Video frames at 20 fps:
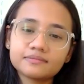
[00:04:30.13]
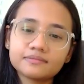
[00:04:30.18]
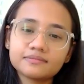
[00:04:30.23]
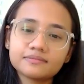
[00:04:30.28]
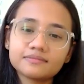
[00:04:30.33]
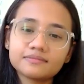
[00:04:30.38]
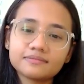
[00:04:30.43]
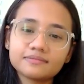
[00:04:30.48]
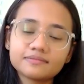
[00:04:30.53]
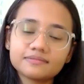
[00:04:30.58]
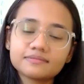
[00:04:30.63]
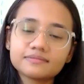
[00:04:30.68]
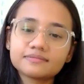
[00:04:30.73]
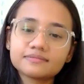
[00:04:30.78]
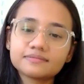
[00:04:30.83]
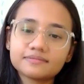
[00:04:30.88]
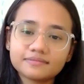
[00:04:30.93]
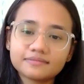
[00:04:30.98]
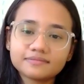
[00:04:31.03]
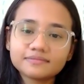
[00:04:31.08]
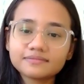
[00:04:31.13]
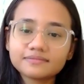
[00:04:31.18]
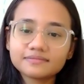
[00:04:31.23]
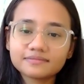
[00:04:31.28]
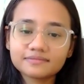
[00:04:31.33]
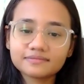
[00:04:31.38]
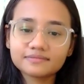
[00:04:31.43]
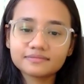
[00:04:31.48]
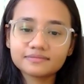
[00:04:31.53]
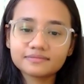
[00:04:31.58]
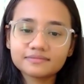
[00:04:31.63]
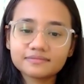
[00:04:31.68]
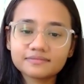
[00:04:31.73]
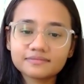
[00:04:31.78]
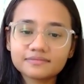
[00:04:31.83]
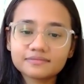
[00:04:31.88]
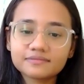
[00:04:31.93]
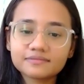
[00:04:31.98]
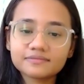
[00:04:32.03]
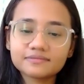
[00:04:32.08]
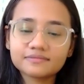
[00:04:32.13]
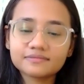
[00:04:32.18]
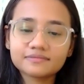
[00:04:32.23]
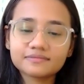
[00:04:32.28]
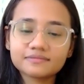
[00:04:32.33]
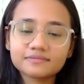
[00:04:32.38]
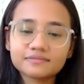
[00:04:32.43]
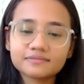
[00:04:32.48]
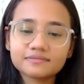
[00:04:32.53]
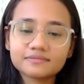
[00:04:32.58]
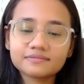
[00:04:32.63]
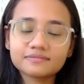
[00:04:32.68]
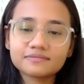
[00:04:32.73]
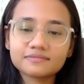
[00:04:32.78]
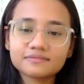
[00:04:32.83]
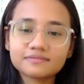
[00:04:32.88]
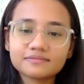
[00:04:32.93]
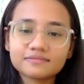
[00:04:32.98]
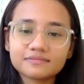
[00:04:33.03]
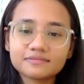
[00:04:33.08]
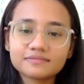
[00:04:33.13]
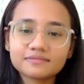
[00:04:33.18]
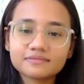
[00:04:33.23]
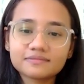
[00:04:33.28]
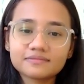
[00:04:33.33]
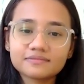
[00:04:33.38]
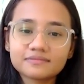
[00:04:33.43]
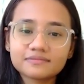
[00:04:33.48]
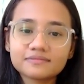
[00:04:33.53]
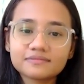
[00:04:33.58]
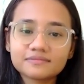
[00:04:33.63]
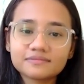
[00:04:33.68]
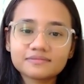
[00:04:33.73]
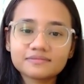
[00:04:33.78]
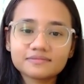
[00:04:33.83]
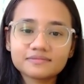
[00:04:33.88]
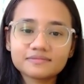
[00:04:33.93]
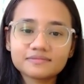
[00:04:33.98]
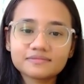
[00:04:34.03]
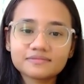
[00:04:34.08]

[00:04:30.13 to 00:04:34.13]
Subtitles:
(not speaking)